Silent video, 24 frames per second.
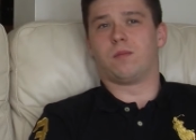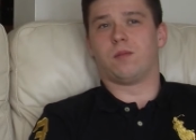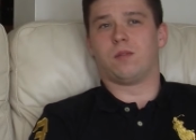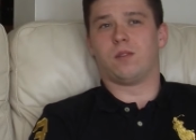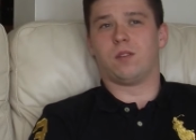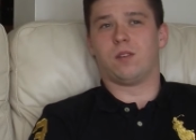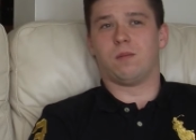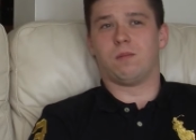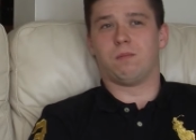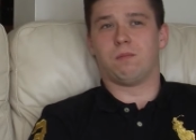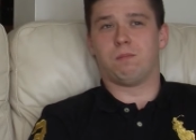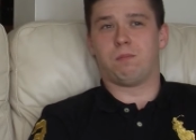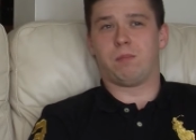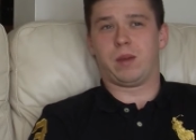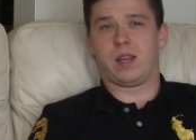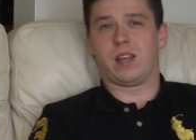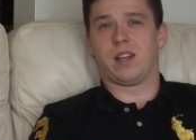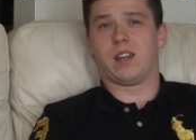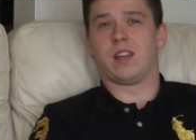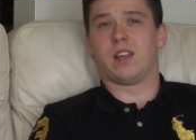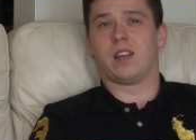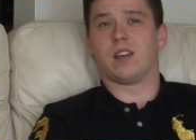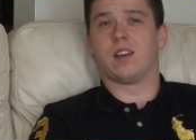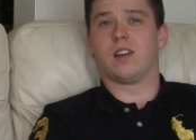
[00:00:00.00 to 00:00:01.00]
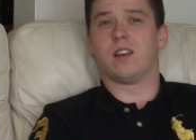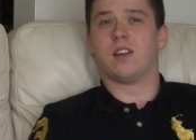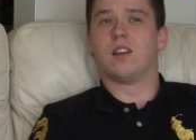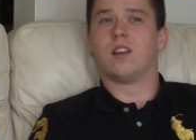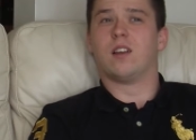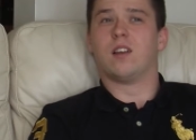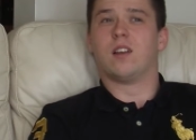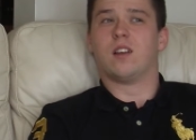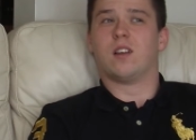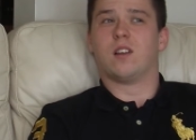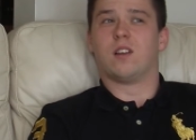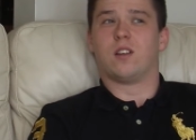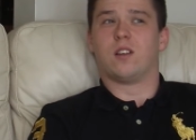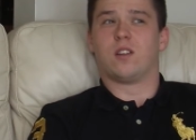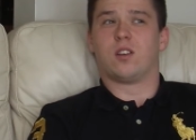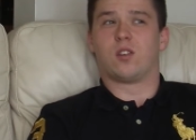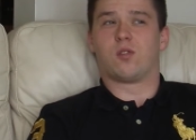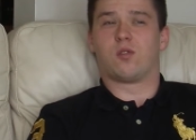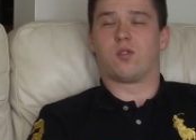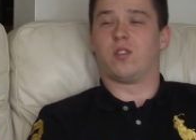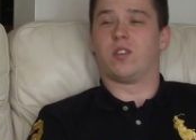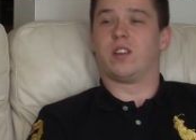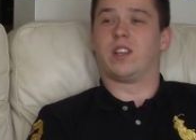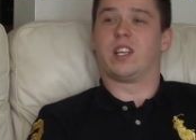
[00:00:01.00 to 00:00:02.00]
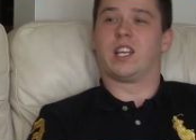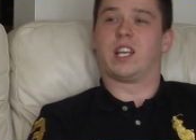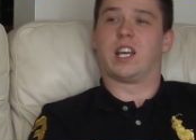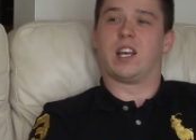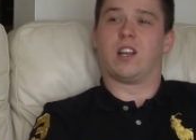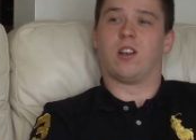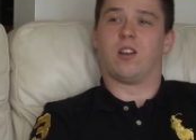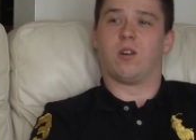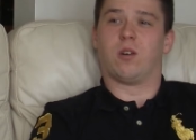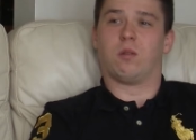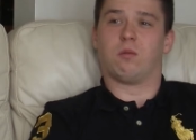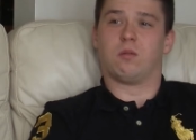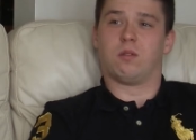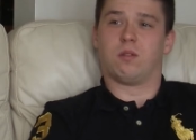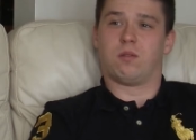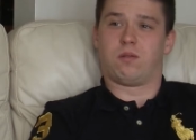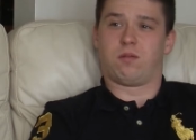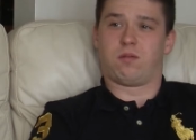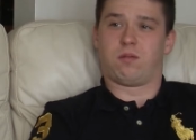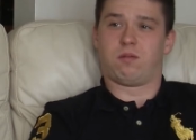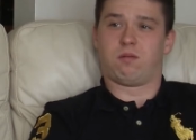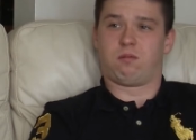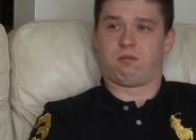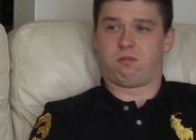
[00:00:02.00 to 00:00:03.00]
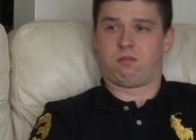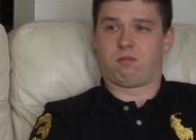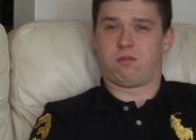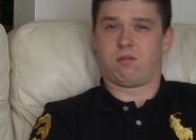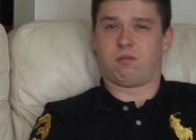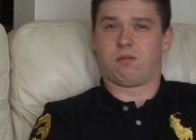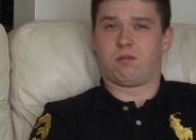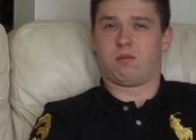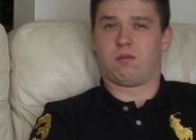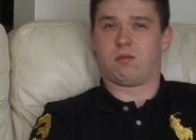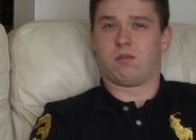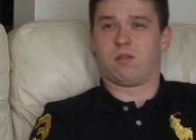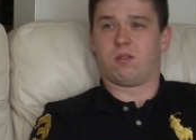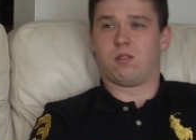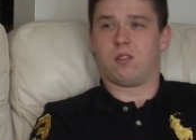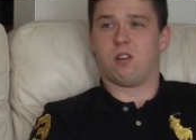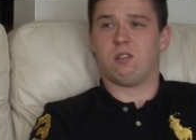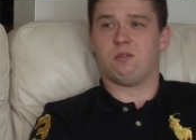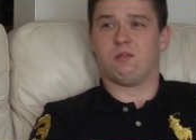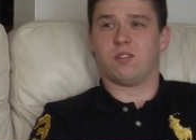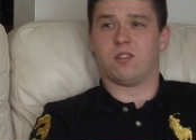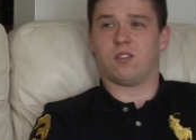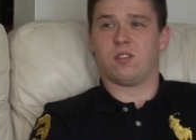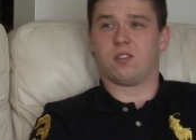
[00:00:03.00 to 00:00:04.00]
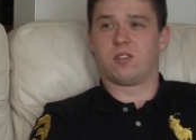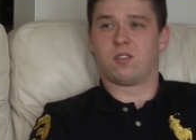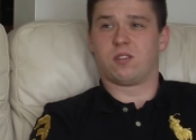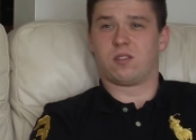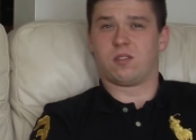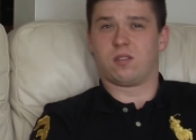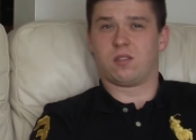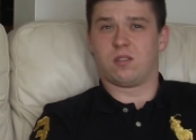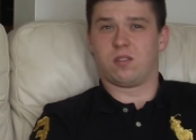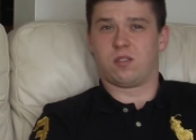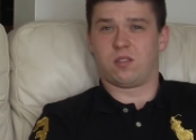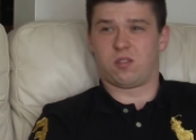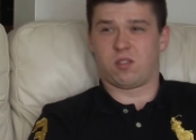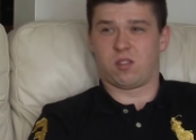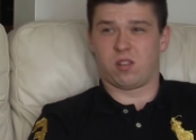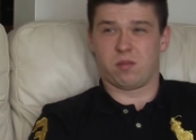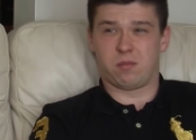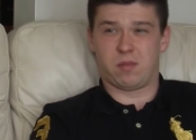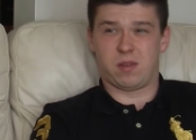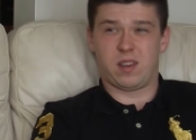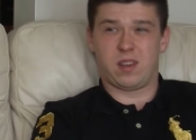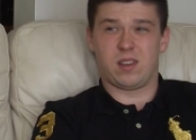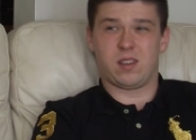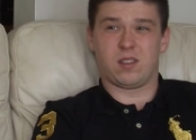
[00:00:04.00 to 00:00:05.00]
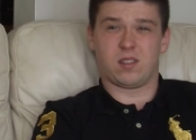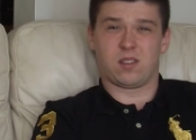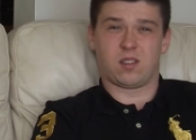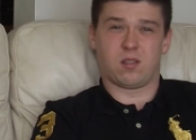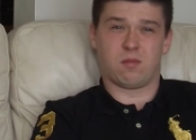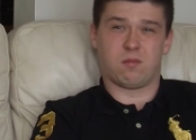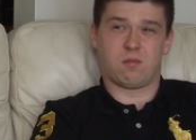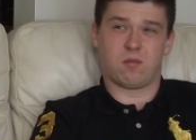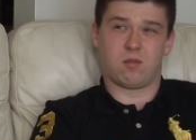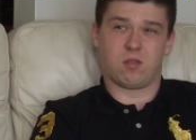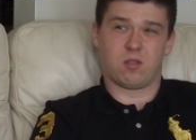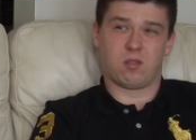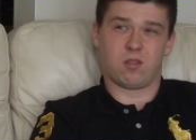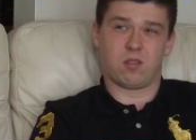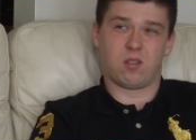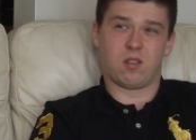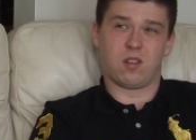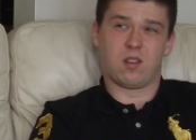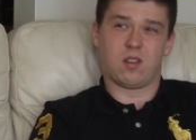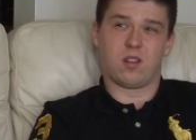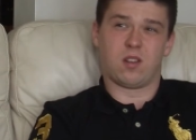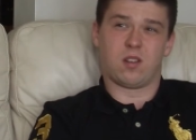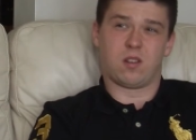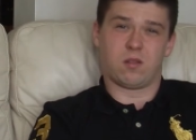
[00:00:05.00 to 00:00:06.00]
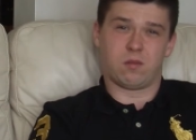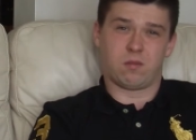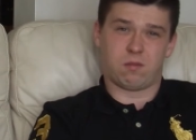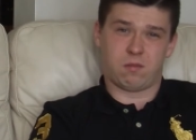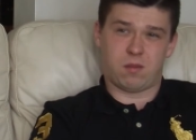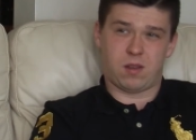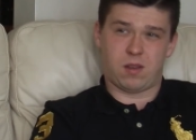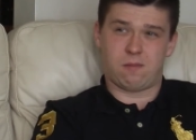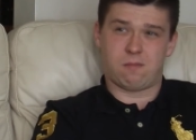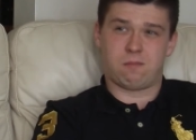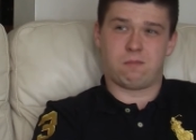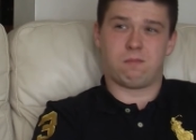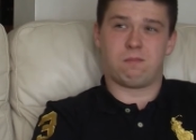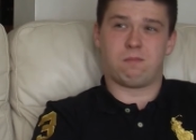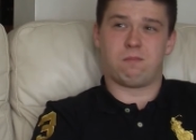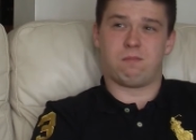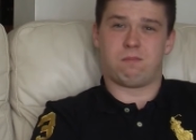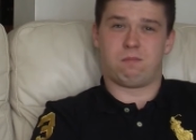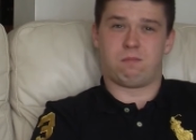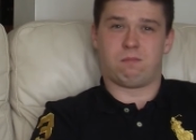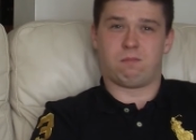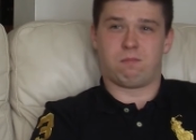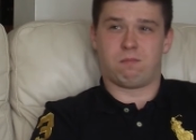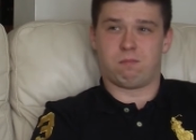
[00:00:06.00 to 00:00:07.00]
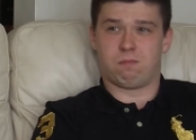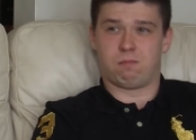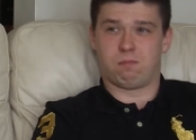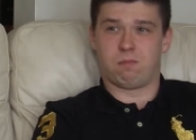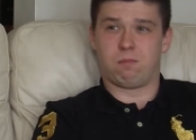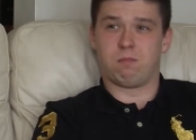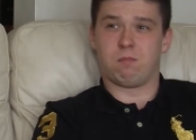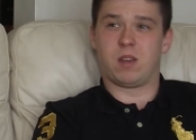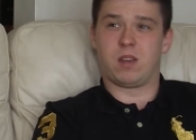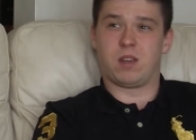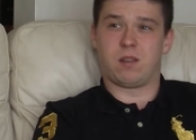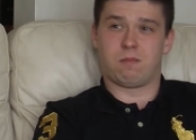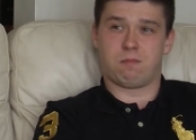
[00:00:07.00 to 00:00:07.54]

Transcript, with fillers: and um, being here trying to get along with others trying to meet someone meet meet